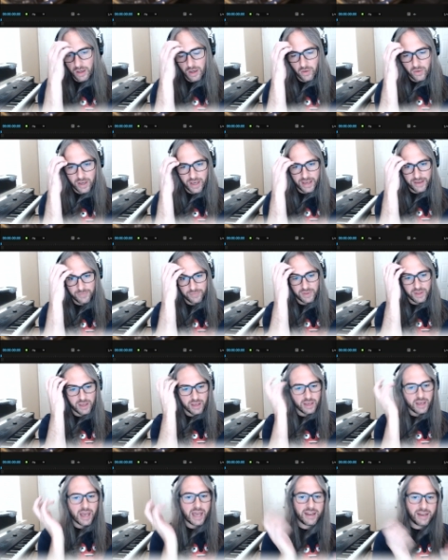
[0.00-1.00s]
Okay,
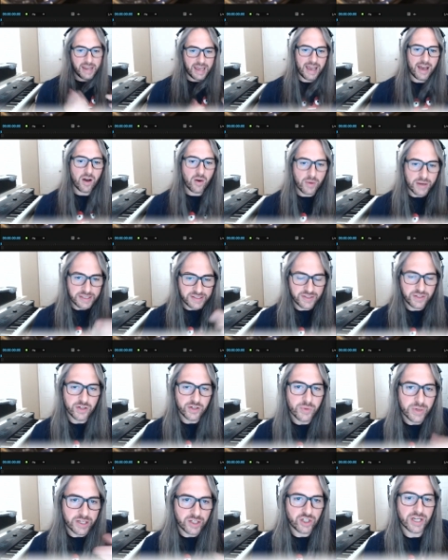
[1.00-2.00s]
and now it's
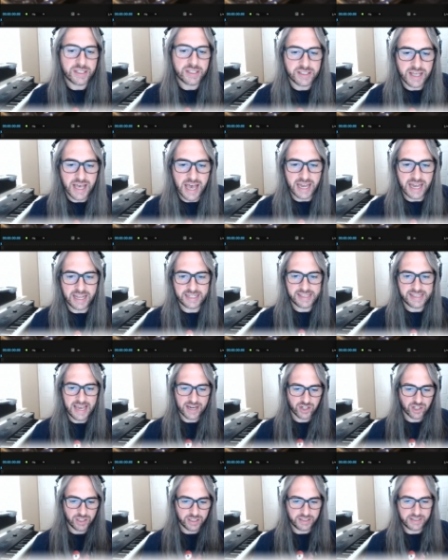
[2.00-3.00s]
doing just that. It's
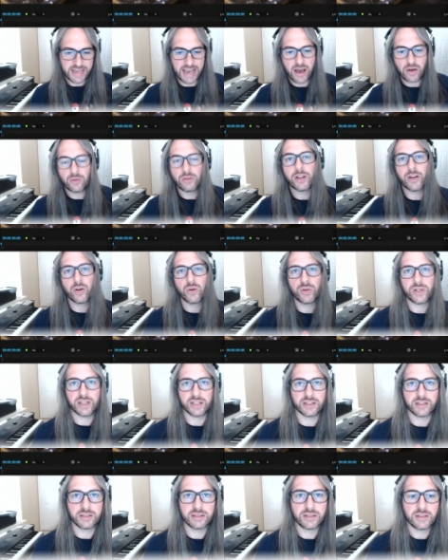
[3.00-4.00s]
actually
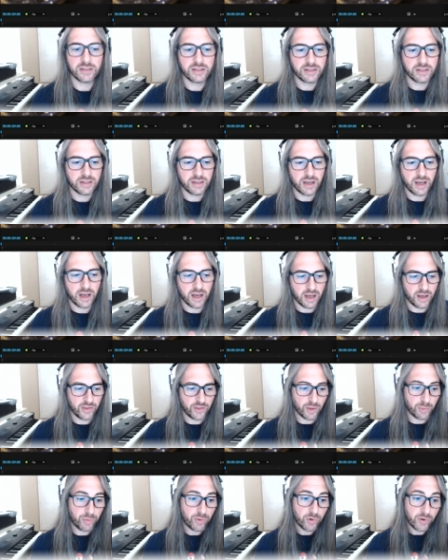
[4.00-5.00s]
downloading
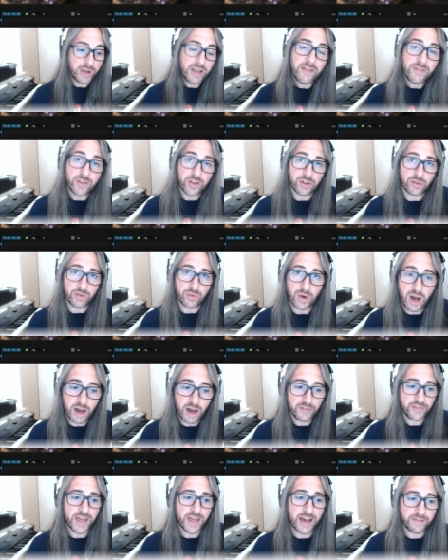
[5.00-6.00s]
the preview
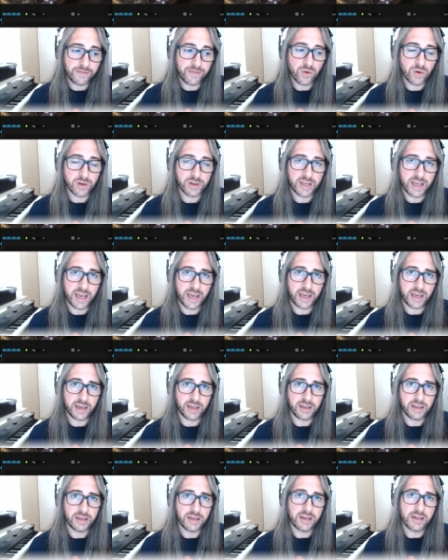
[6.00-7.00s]
of that
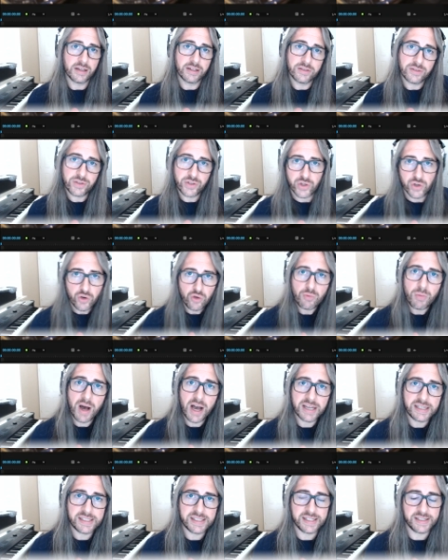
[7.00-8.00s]
4K to
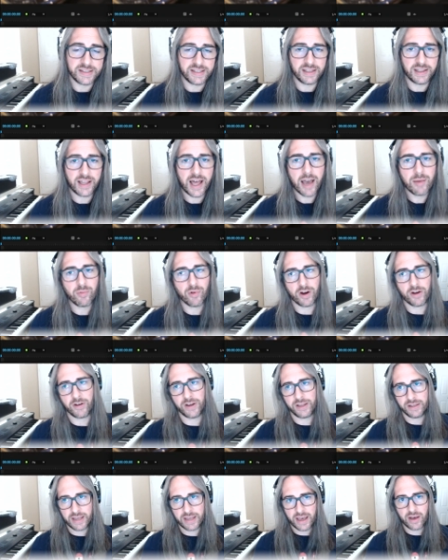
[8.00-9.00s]
my CC library.
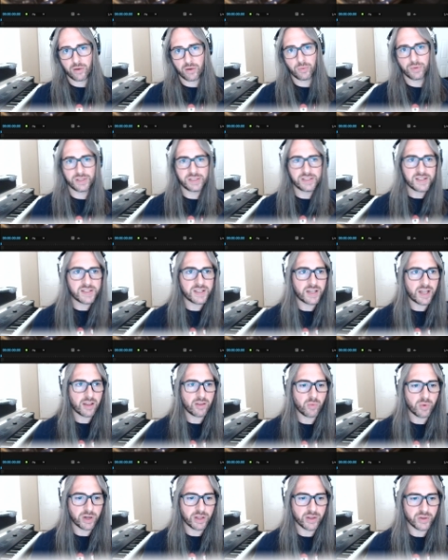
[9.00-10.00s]
Now, this is
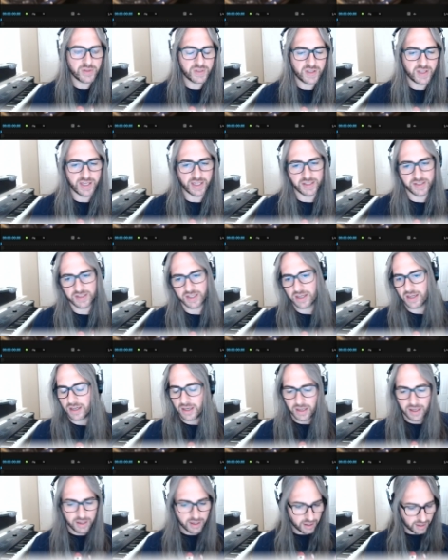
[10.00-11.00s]
another one of those things,
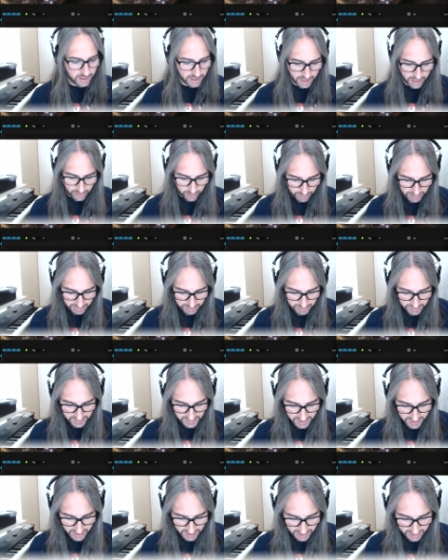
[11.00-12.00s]
and I heard people
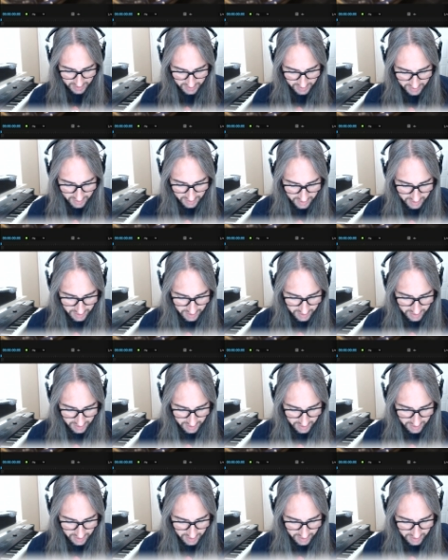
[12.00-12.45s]
saying it.